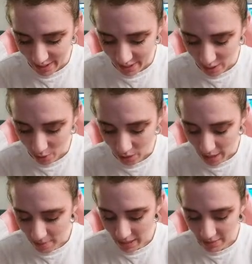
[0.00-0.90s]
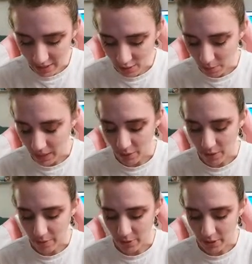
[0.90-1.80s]
Oh, I'm not even explaining what
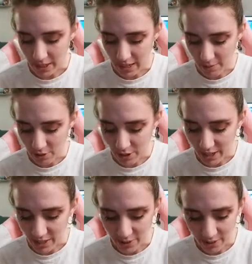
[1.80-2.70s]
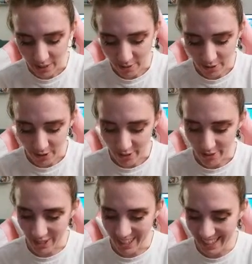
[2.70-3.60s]
I'm doing. I'm sorry. Hold on, I'll start over.